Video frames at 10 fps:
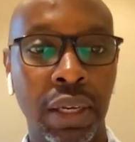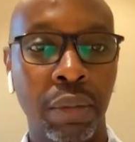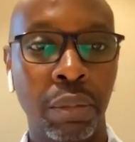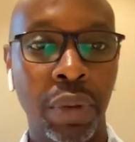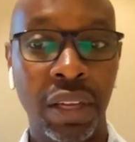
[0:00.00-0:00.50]

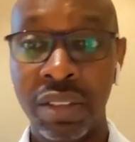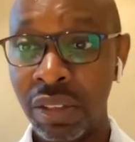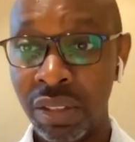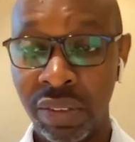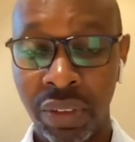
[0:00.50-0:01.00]
um, in,
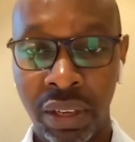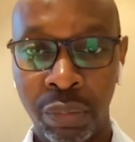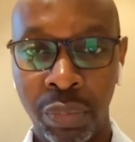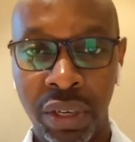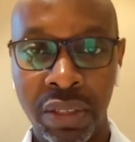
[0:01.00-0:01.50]
in some of the
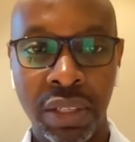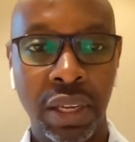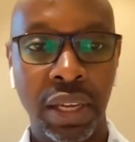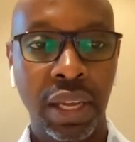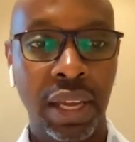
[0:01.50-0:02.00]
companies.
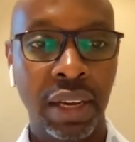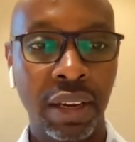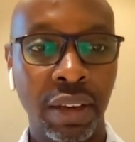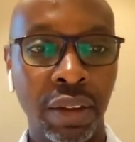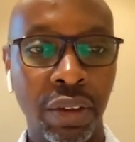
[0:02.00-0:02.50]

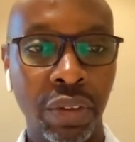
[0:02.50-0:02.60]
And the,